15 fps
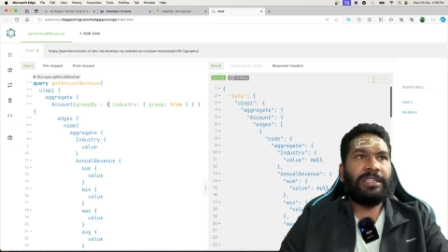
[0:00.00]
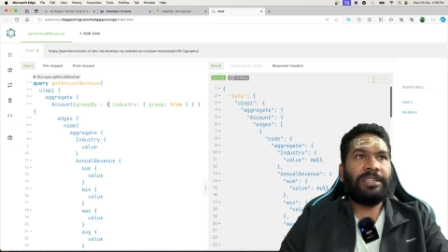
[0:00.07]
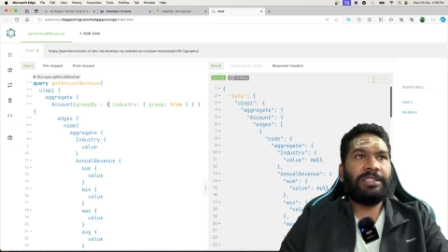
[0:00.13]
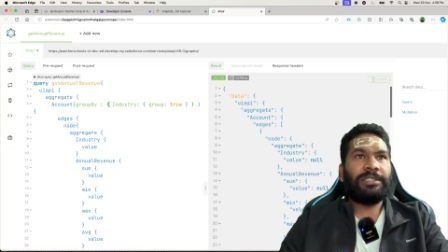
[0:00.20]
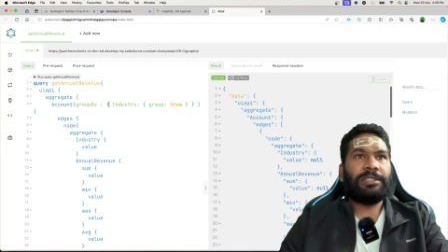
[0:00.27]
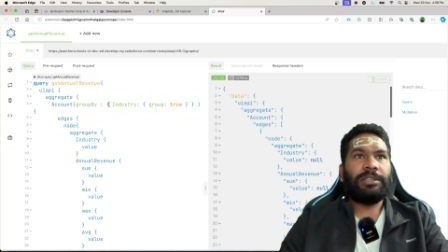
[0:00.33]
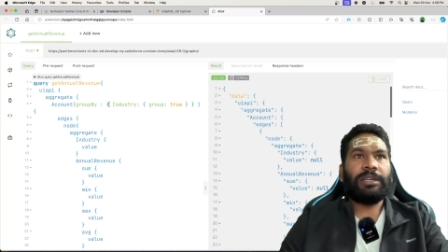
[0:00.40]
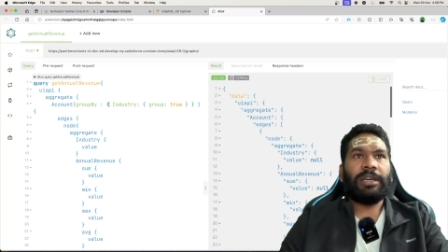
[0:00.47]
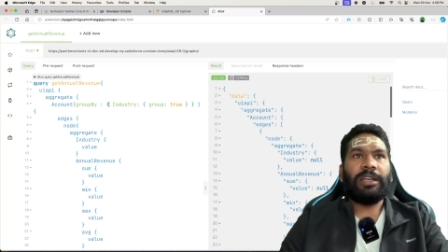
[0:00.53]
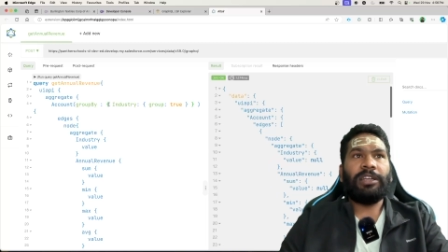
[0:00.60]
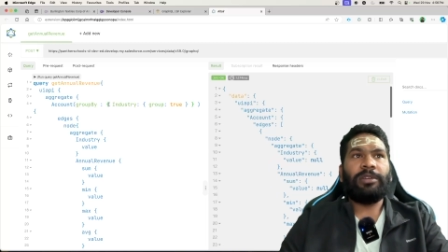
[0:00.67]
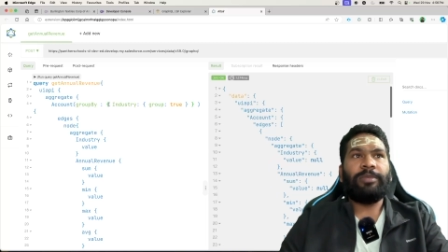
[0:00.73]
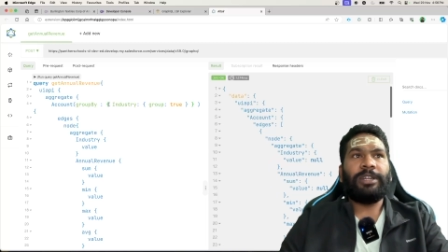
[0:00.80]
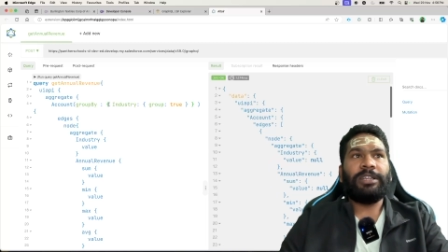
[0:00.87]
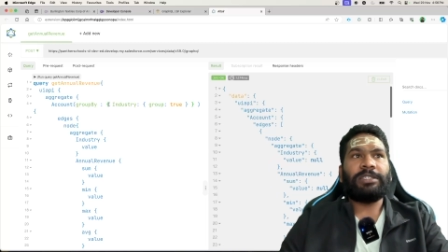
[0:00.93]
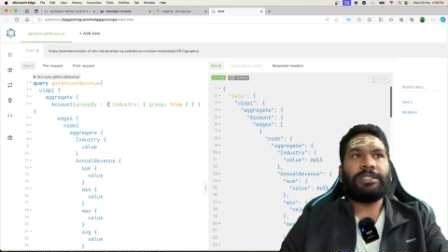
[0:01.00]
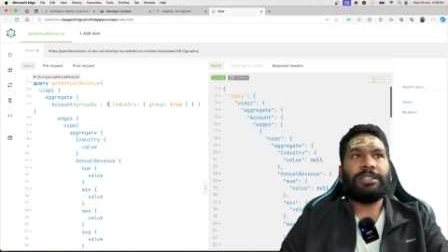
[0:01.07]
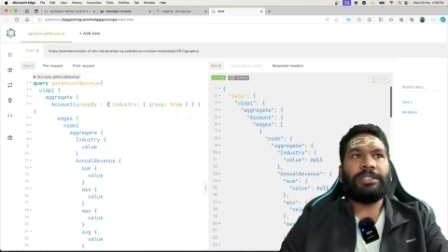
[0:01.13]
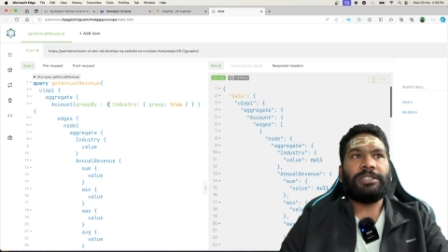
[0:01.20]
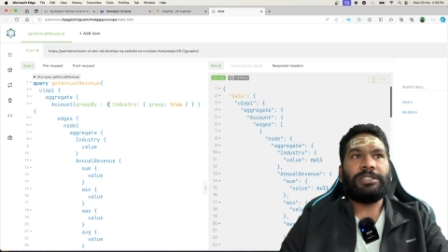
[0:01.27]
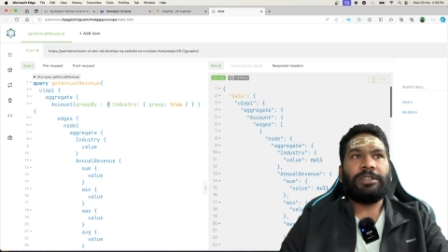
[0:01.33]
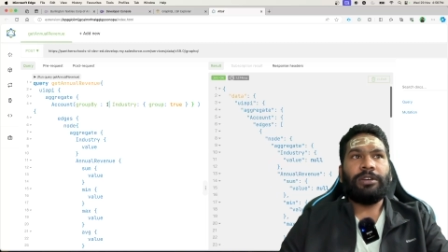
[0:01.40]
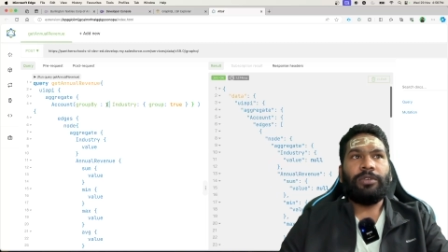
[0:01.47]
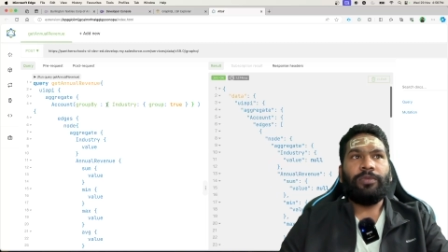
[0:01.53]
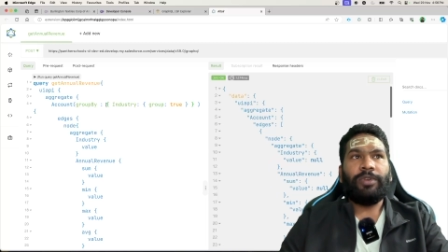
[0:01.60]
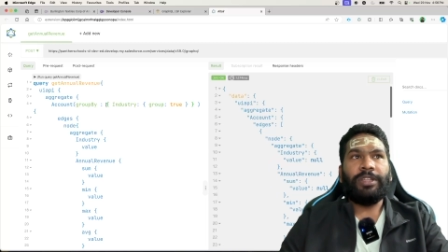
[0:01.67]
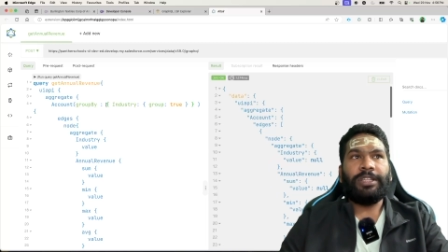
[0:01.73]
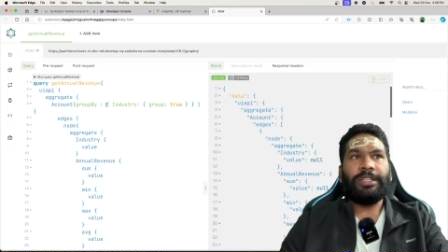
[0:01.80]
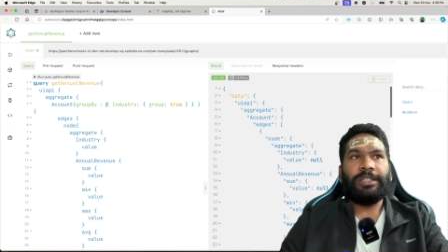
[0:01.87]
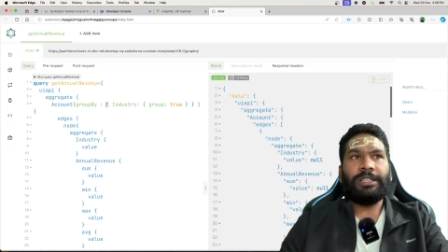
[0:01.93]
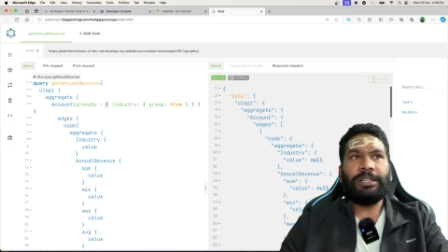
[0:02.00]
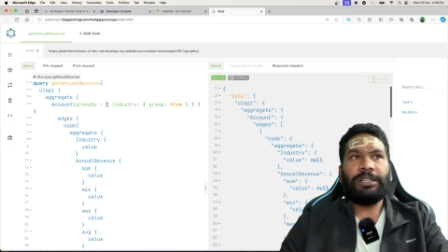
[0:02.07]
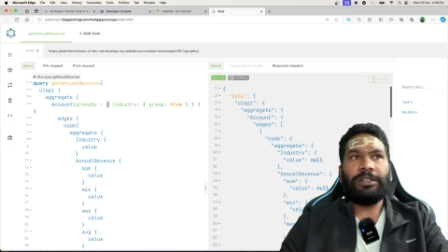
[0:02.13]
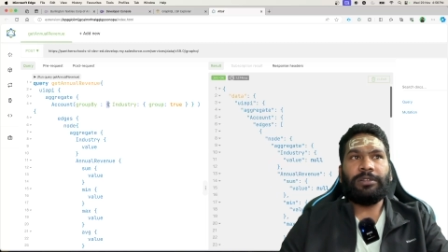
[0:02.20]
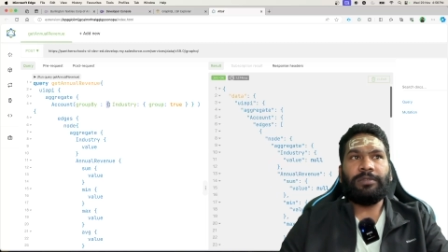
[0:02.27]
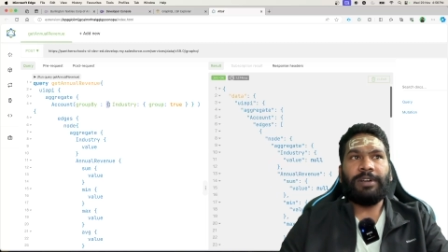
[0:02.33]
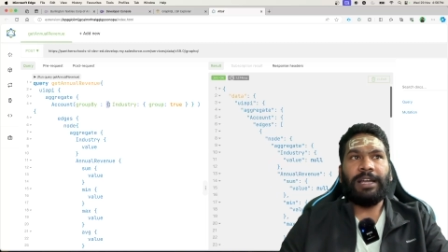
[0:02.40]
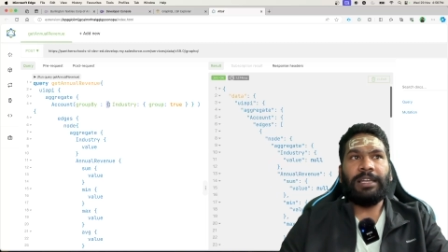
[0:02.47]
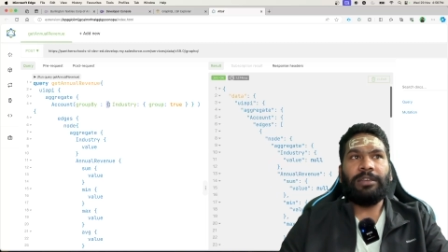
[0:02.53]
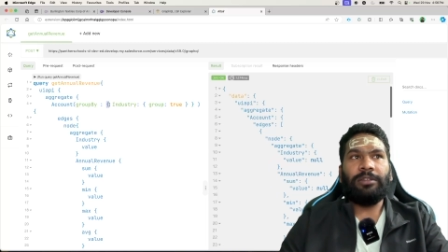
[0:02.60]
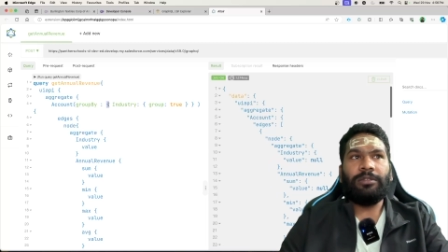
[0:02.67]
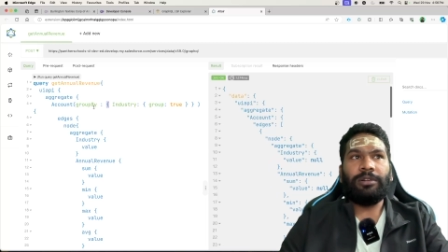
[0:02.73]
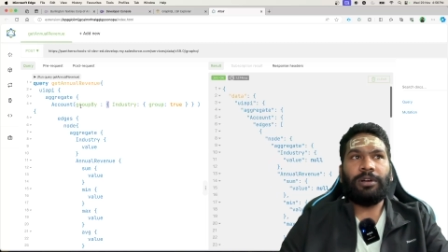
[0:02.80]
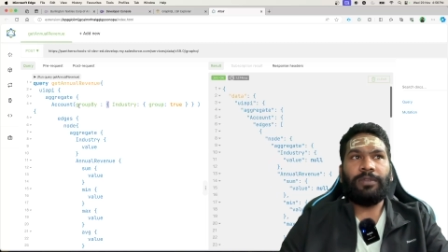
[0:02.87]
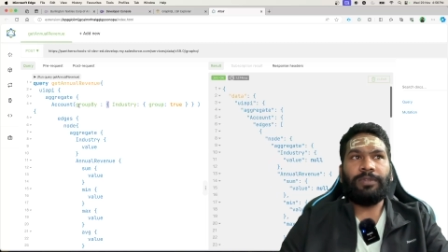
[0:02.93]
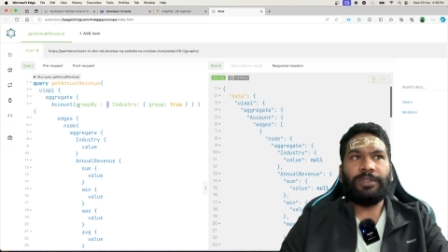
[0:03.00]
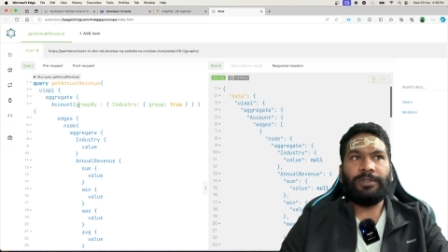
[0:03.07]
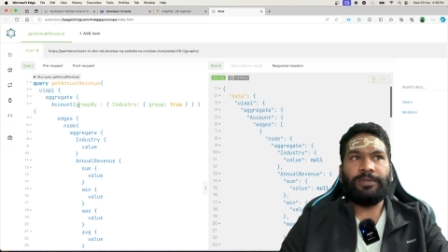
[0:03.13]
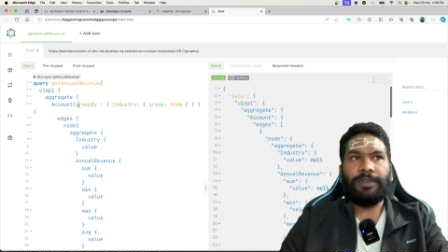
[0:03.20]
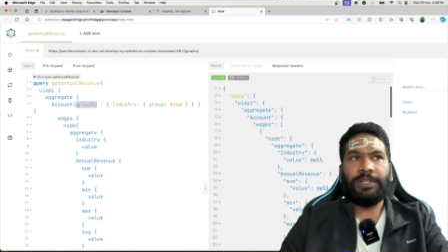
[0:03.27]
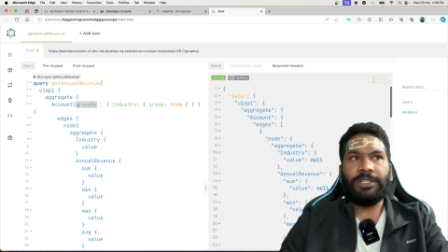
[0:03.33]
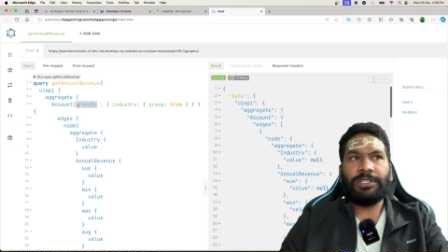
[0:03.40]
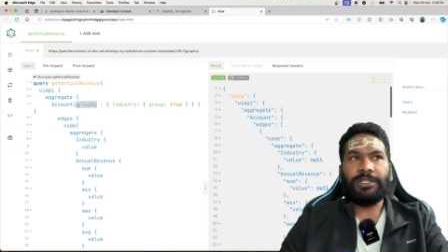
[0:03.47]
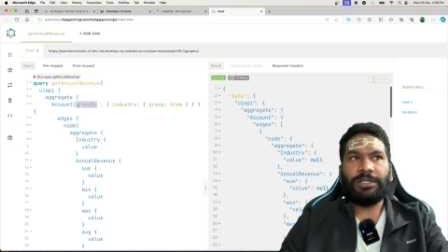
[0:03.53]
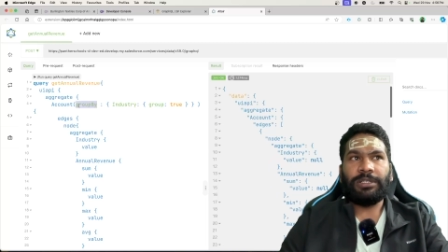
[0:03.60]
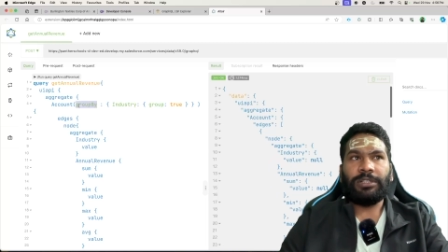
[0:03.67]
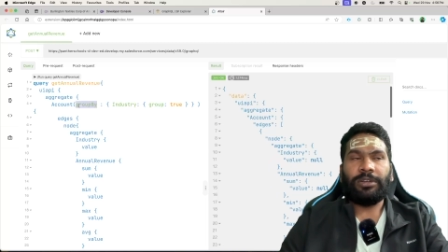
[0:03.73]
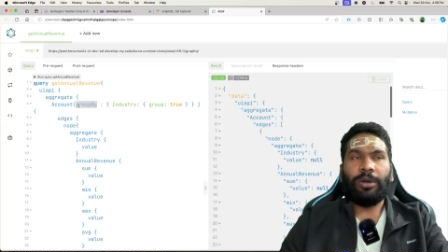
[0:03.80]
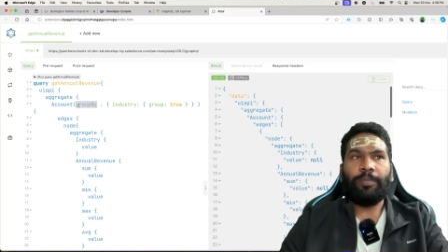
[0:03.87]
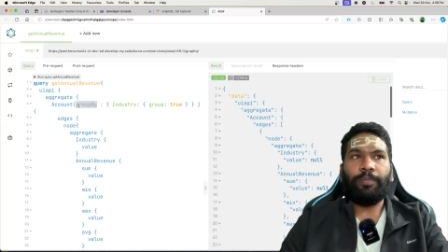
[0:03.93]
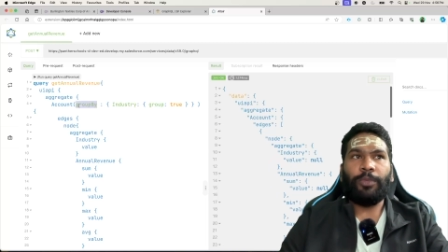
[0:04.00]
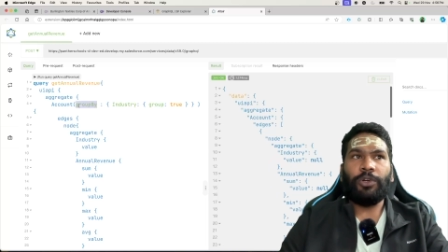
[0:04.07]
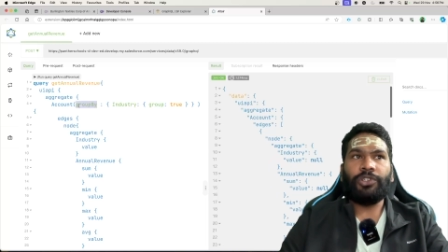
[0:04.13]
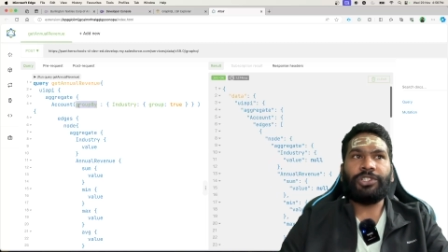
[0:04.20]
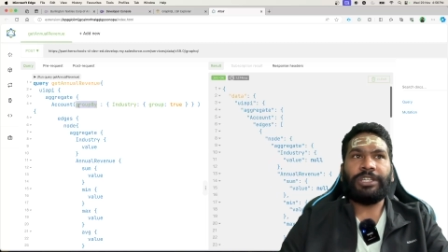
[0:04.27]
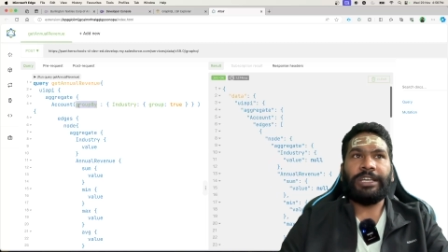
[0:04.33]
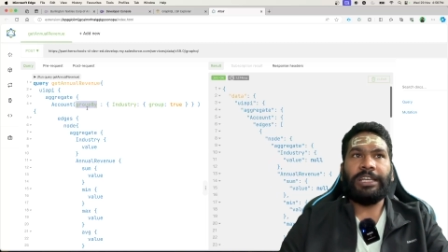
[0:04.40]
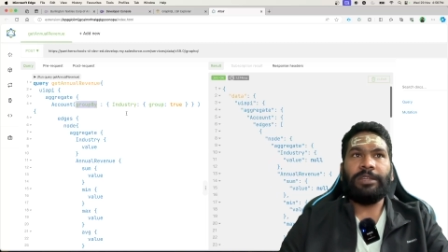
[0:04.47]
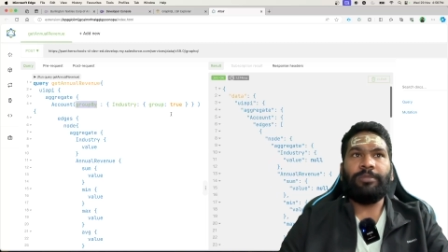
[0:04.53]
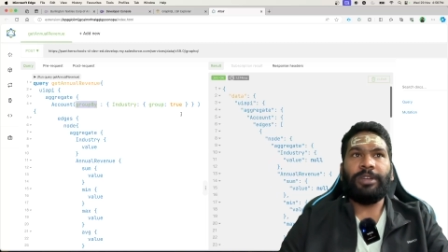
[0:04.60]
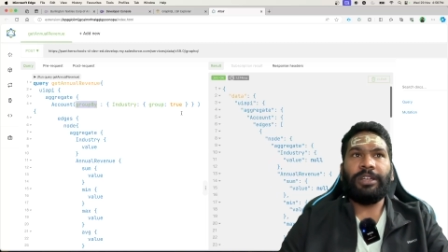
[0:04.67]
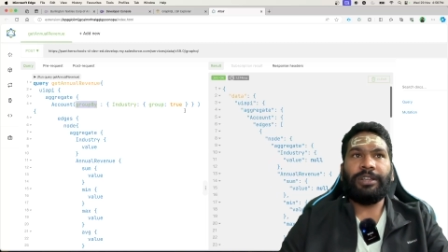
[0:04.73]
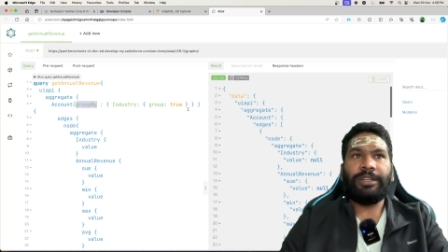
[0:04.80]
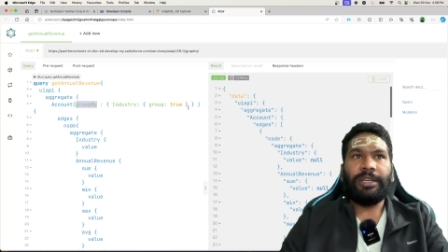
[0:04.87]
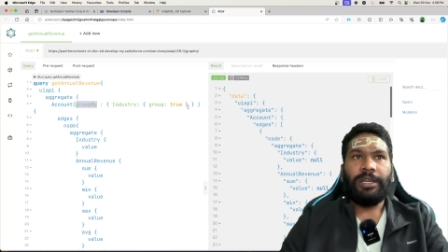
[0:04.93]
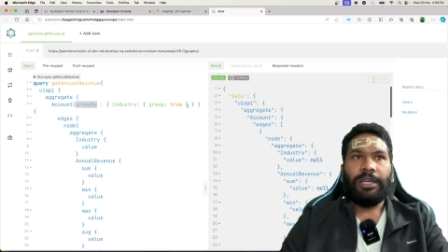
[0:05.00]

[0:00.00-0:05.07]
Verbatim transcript: this curly braces, within the value of the first topmost element,